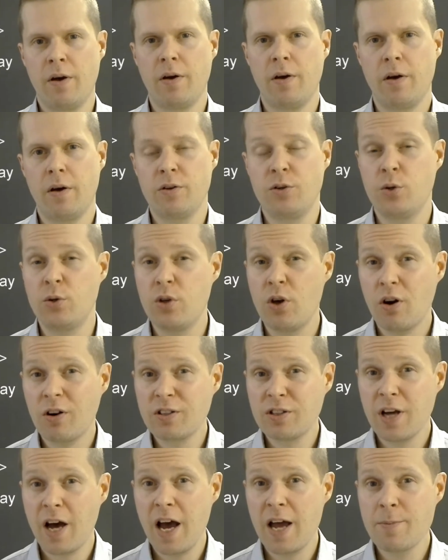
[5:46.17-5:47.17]
New York
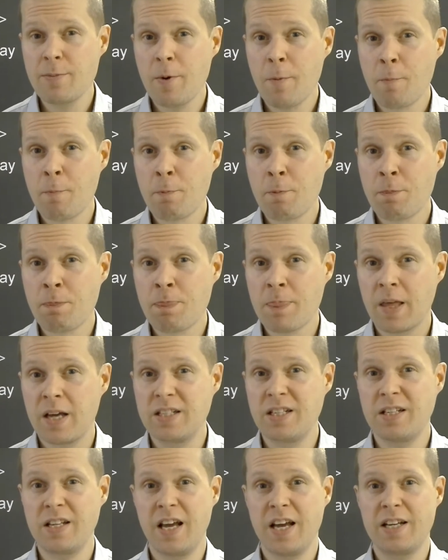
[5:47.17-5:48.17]
time? Is
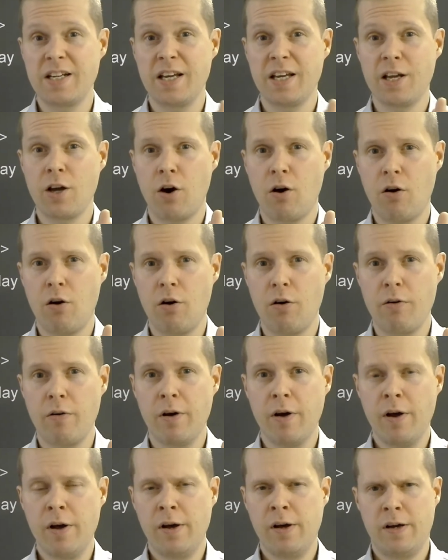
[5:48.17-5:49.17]
it ending
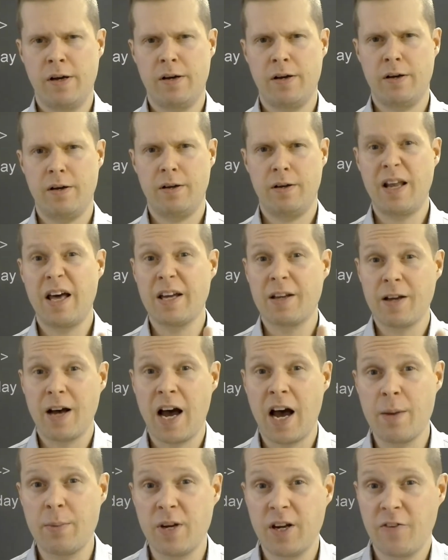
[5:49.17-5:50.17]
on like
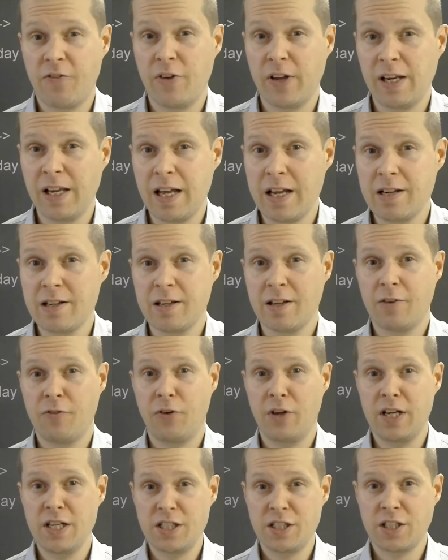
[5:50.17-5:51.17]
I'm in Finland,
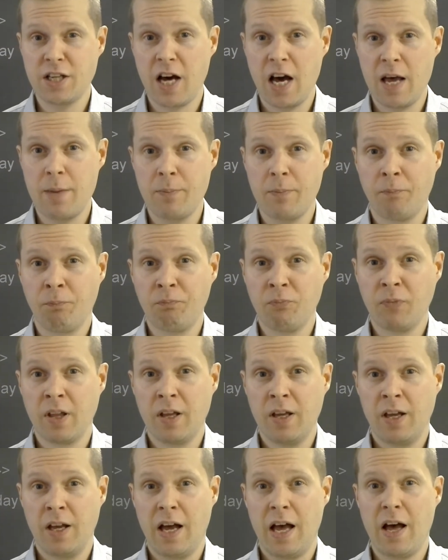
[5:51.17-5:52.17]
Finnish time?
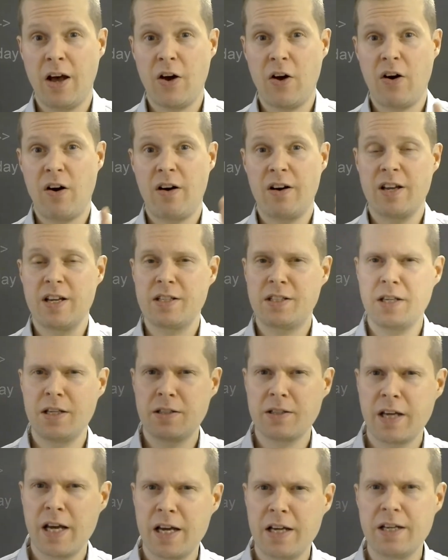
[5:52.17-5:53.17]
Or is
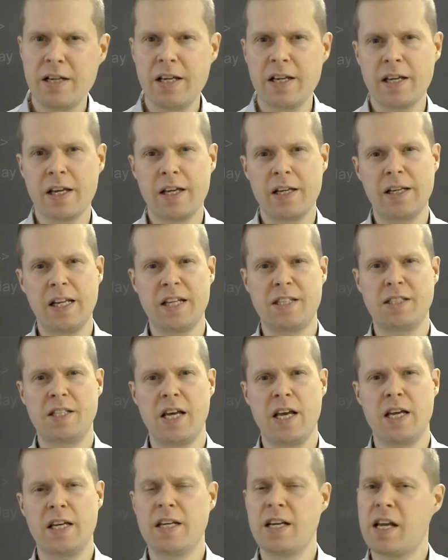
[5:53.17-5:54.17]
it ending in, let's
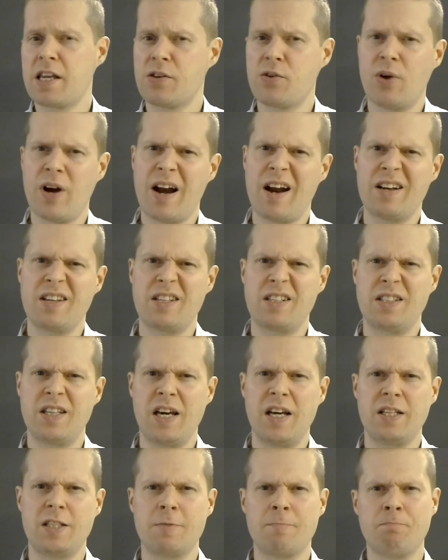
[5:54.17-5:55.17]
say, in the United
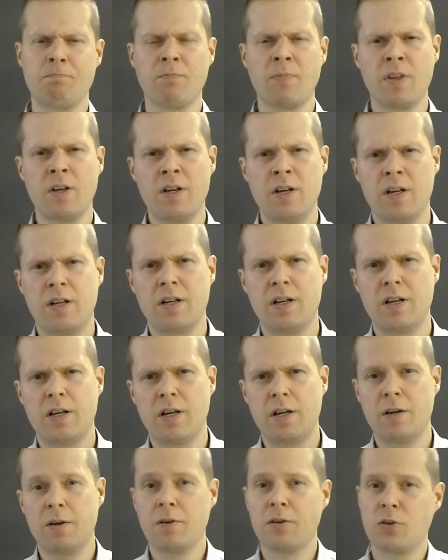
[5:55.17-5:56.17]
States,
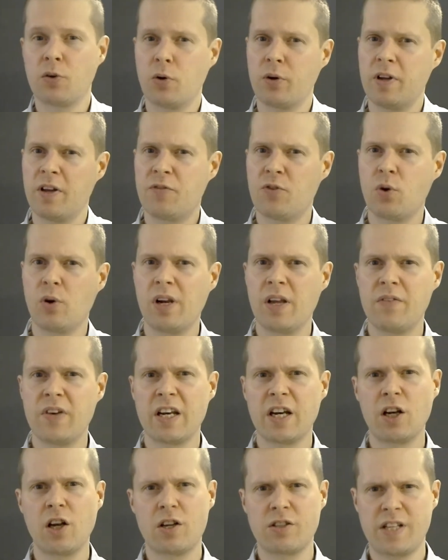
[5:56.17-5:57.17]
if you're
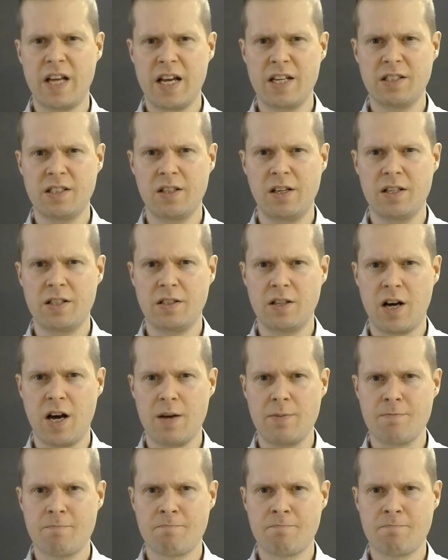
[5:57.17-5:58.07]
living in Los Angeles time?